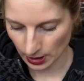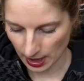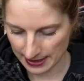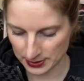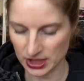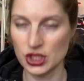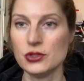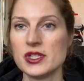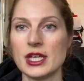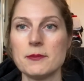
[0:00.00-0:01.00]
I've been
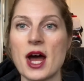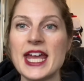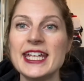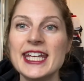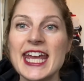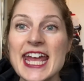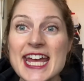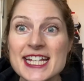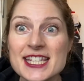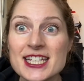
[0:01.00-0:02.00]
using my
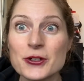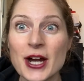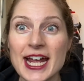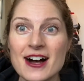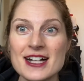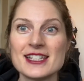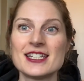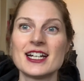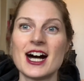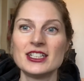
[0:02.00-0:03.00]
kids' crayons
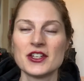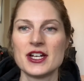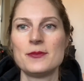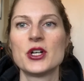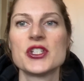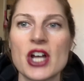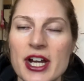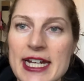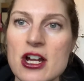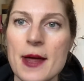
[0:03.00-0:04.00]
to color them, or
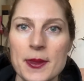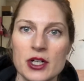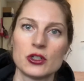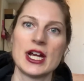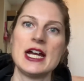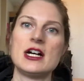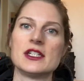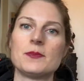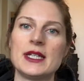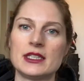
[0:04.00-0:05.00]
sorry, not their
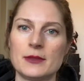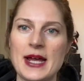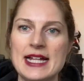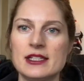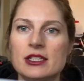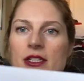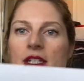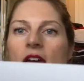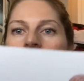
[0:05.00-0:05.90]
crayons, but their pencils.